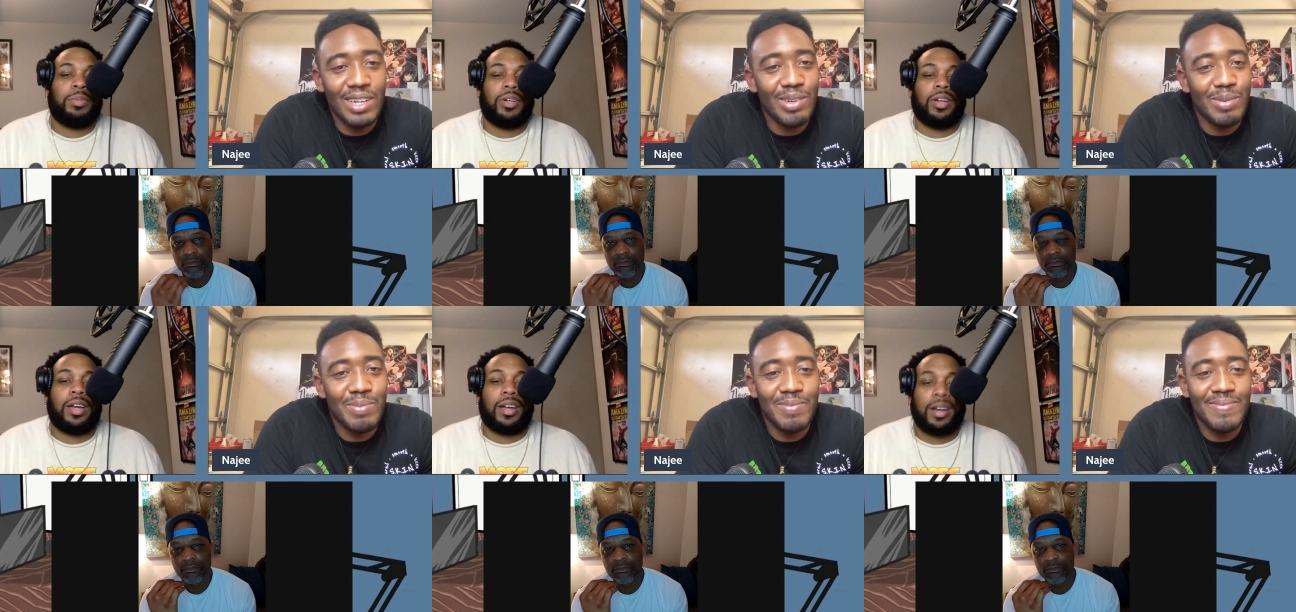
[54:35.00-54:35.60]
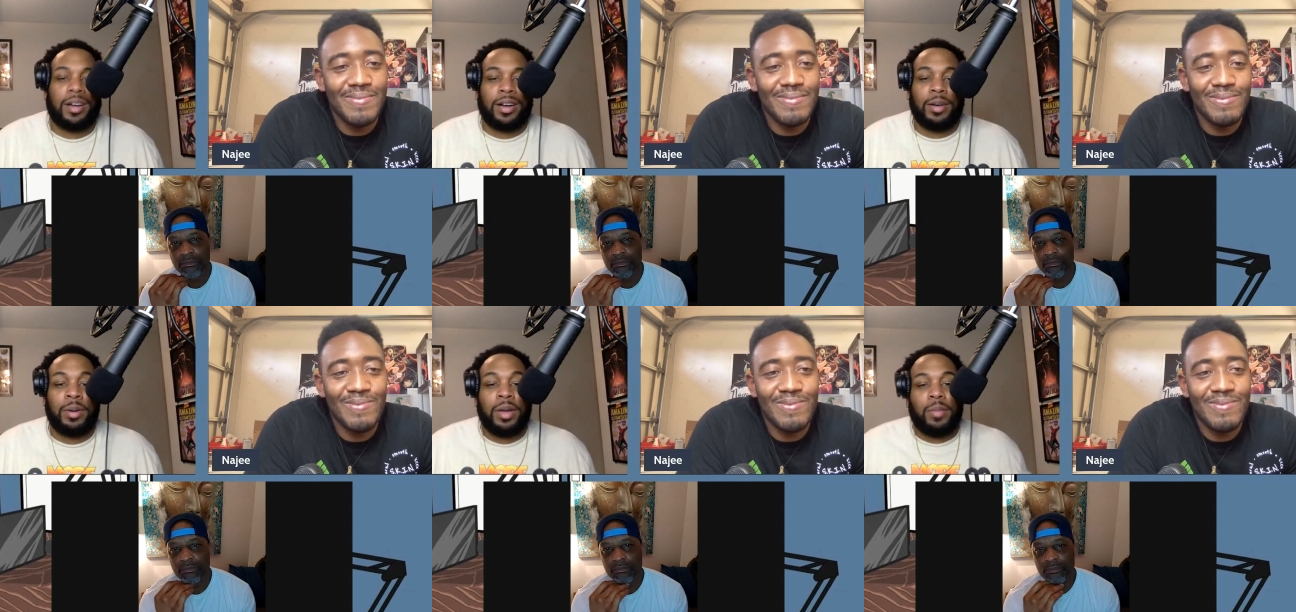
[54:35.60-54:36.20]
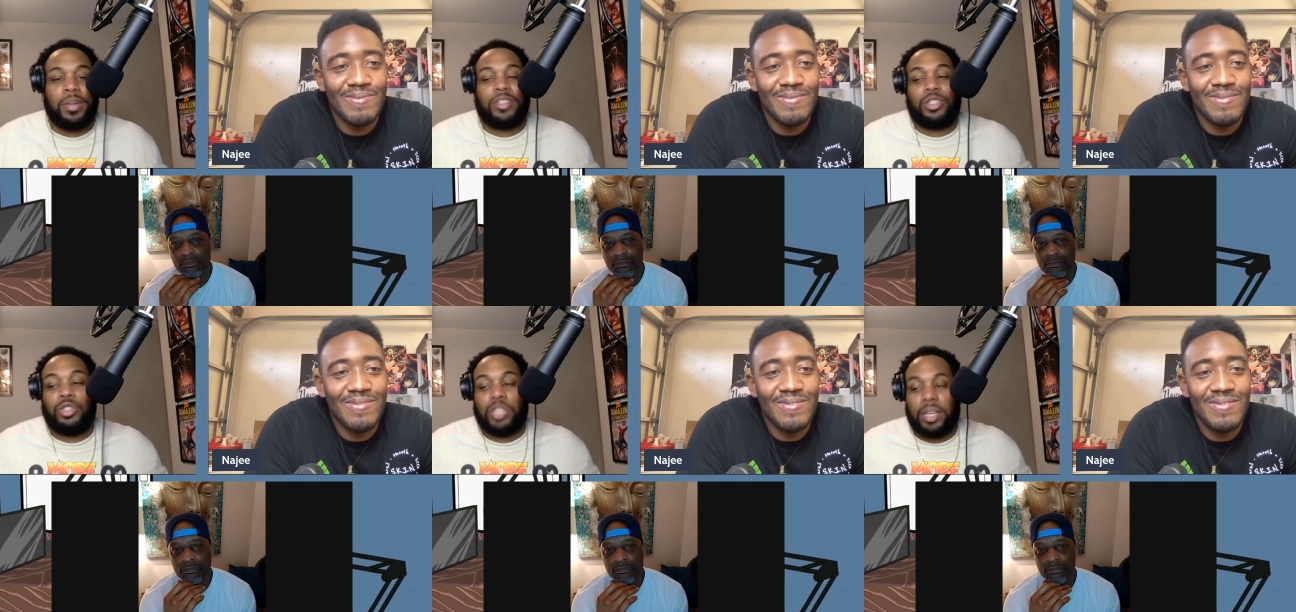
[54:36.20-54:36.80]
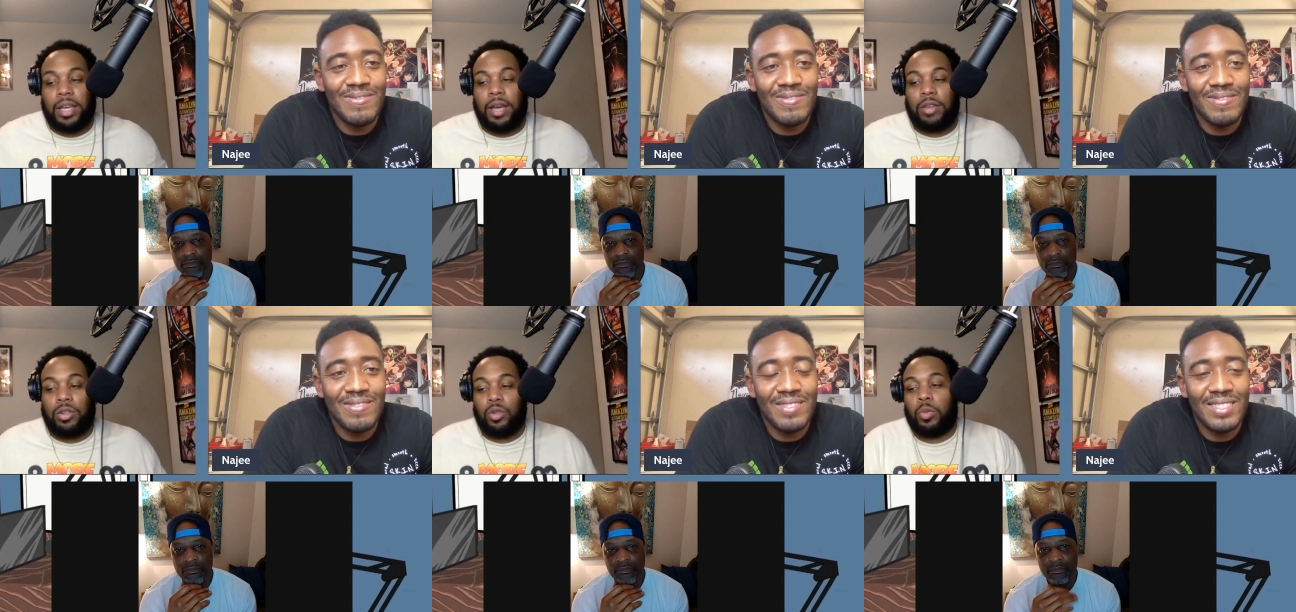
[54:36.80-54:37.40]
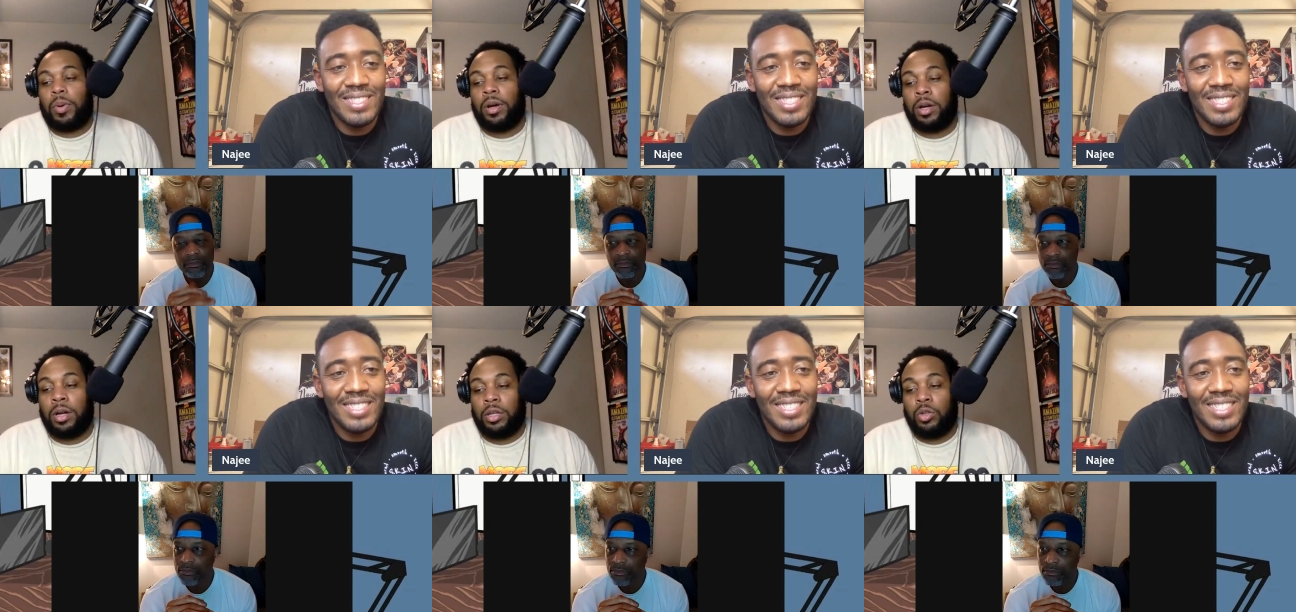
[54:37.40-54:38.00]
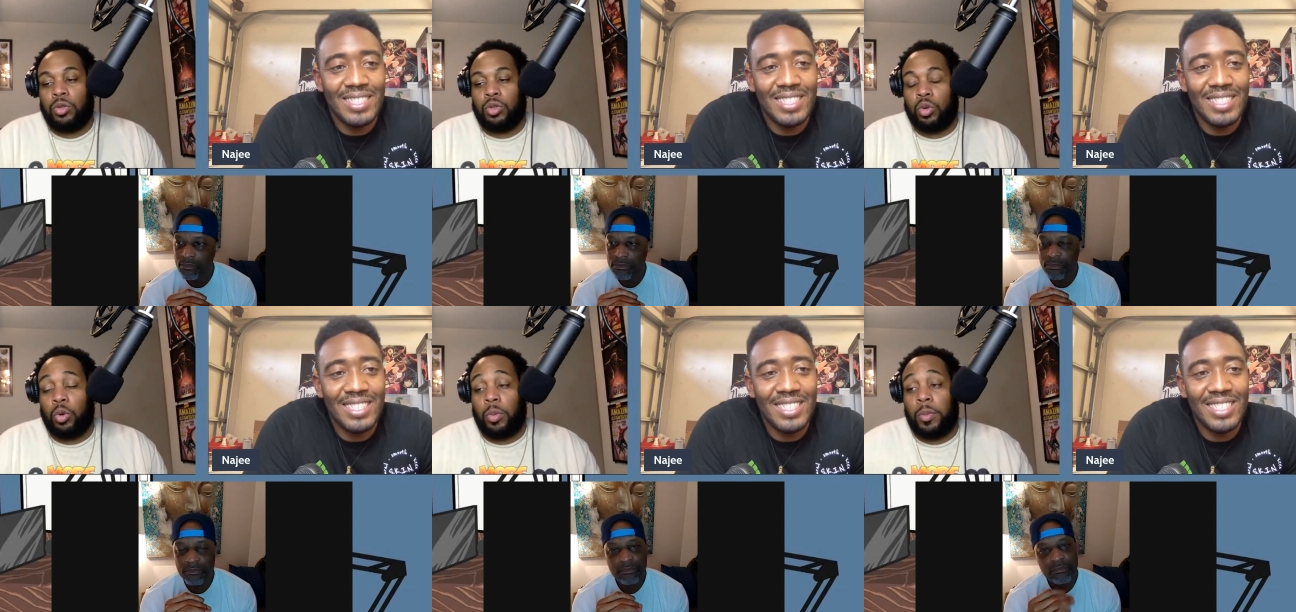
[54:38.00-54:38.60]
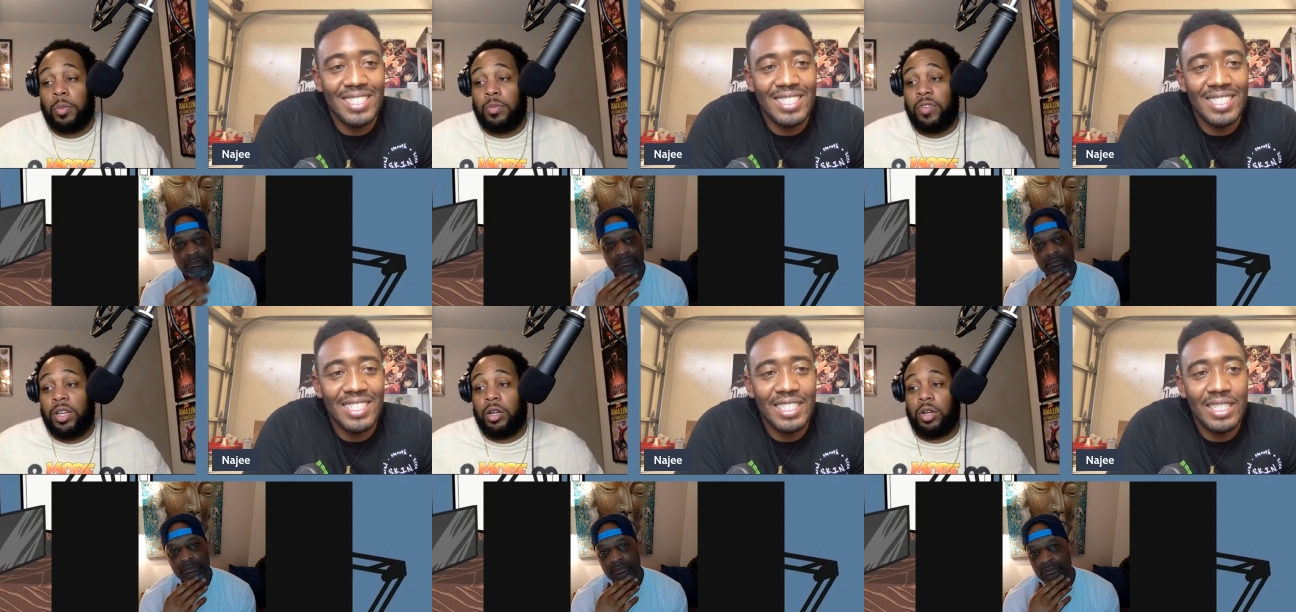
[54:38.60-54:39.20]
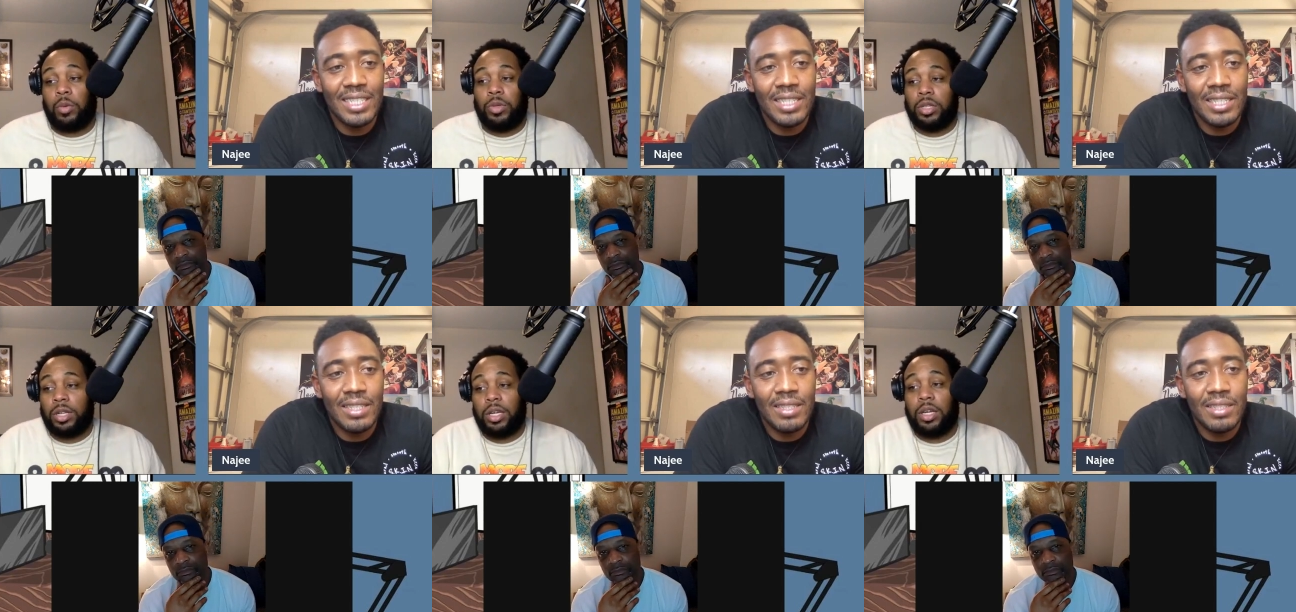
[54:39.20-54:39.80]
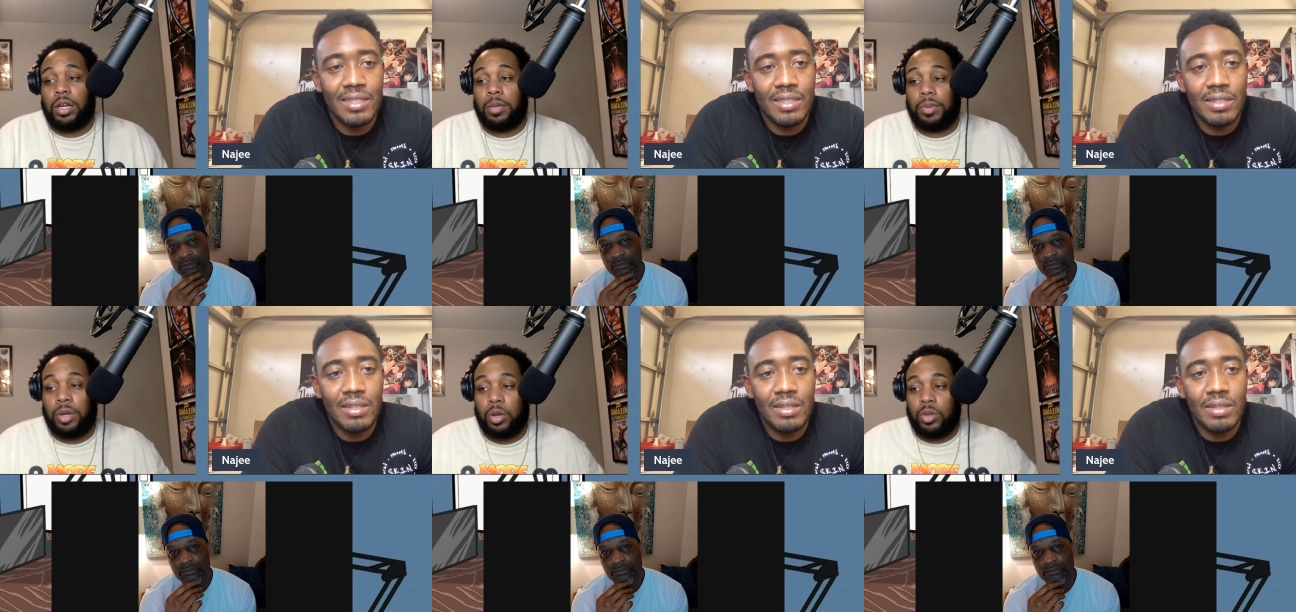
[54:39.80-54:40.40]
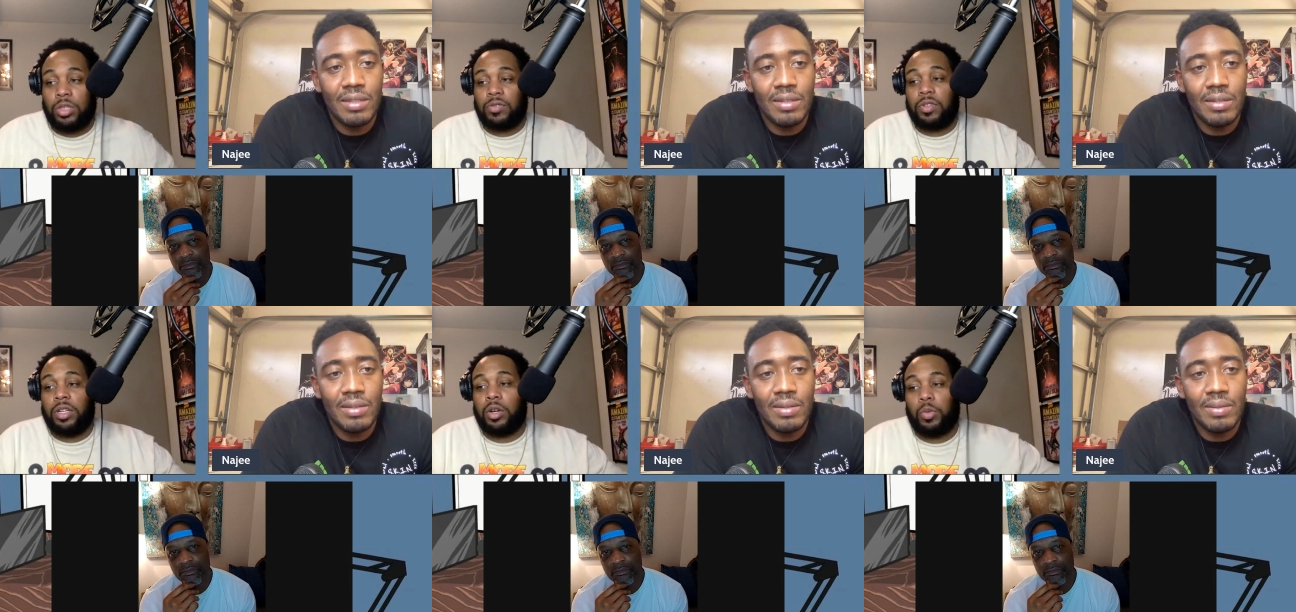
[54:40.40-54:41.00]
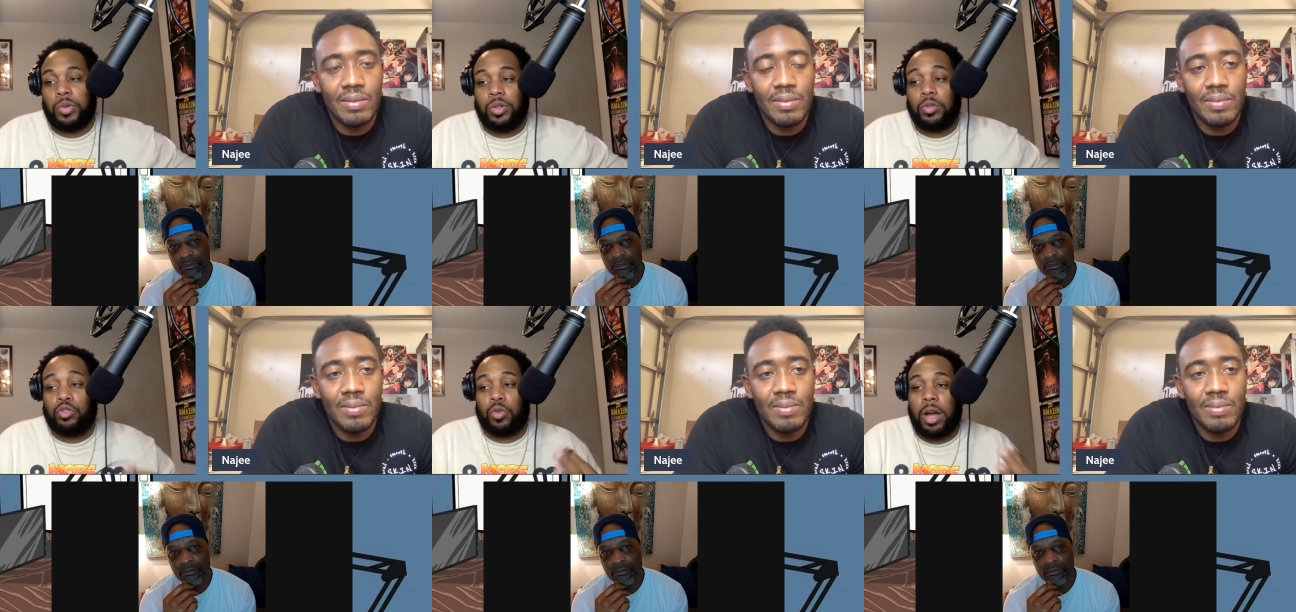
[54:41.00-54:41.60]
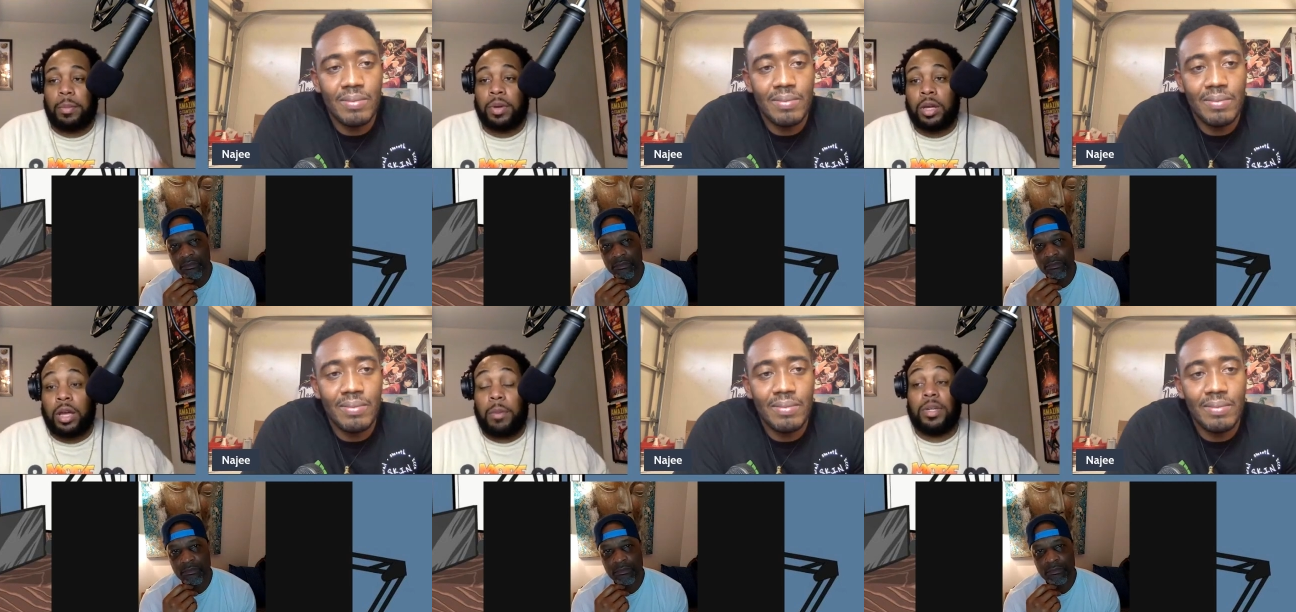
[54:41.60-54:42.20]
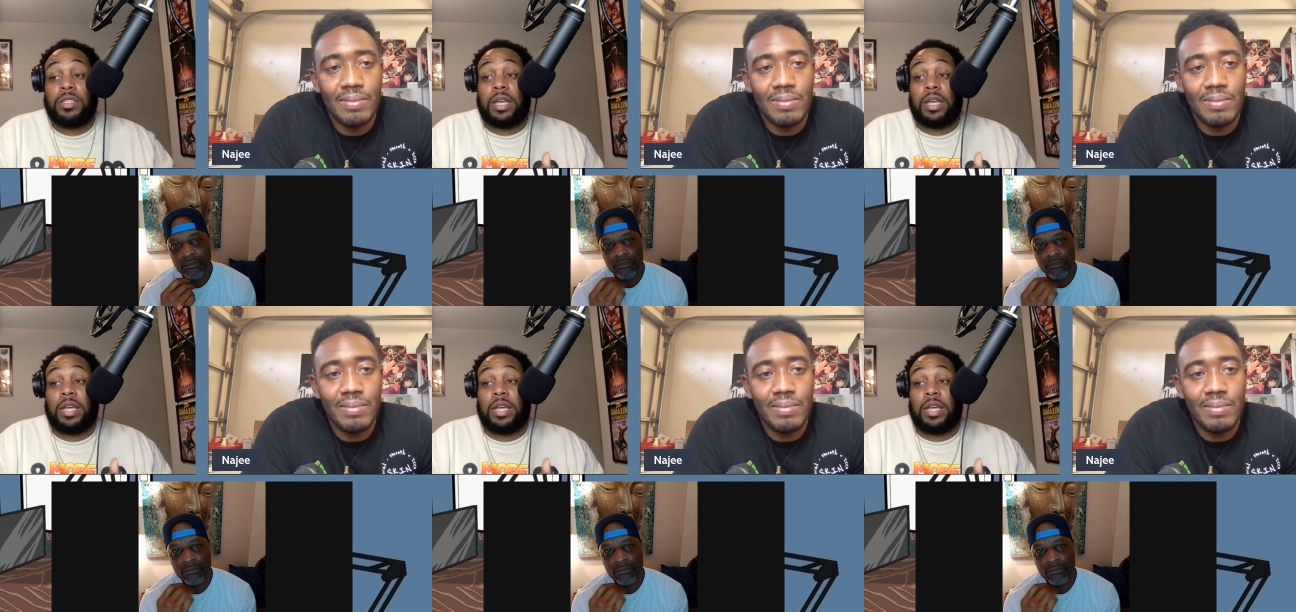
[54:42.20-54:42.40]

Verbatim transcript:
Speaker 1: at gmail.com make sure you check out the new uh youtube video that we did upload. This video will drop.